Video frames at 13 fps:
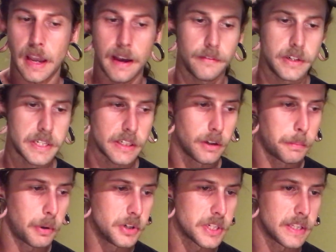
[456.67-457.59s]
every single
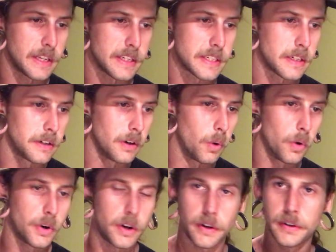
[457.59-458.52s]
person that's
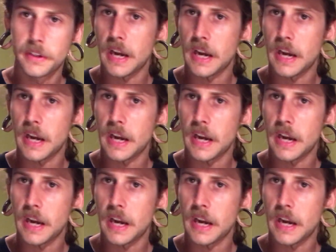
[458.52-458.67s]
ordered,